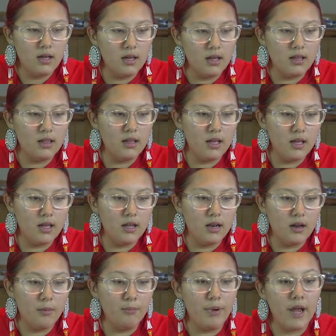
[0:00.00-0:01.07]
And
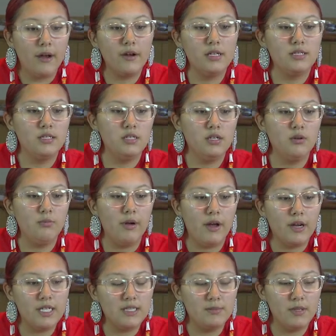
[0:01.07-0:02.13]
then berries too.
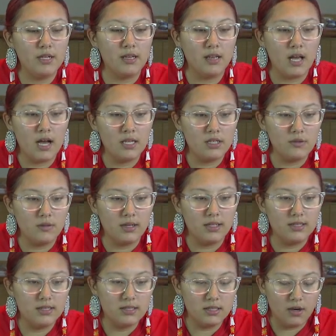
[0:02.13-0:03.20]
Berries mean a lot to
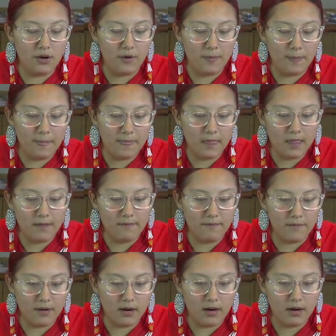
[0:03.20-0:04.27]
us. So
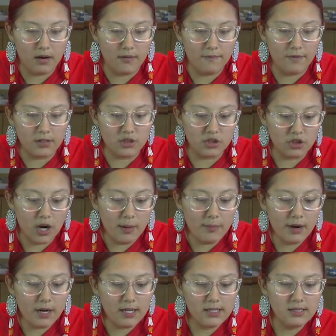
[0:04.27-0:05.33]
for
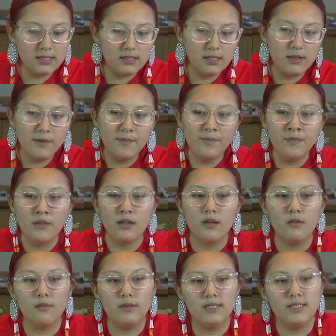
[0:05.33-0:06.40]
strawberries,
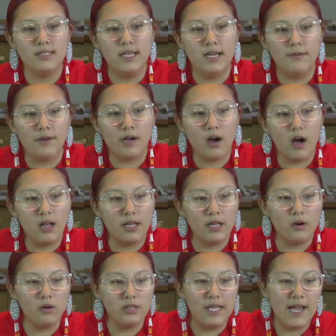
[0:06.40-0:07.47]
we call
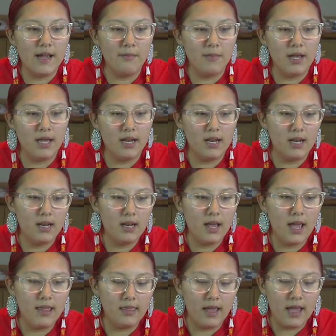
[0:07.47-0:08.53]
it Odeyamin,
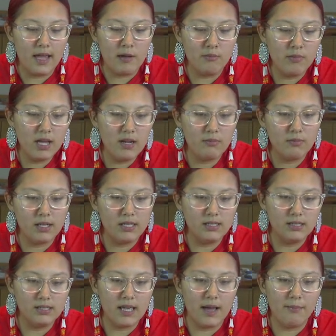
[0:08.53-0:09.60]
and that Imin
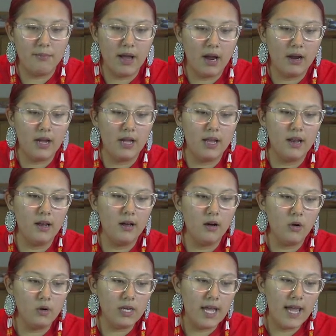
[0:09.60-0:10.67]
means that berry, and
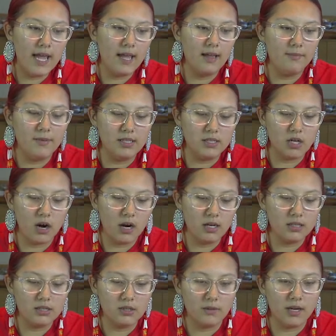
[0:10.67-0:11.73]
Ode means
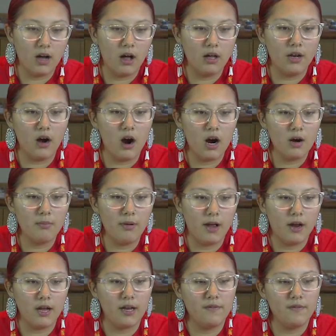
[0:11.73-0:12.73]
heart. So we call it a heart berry.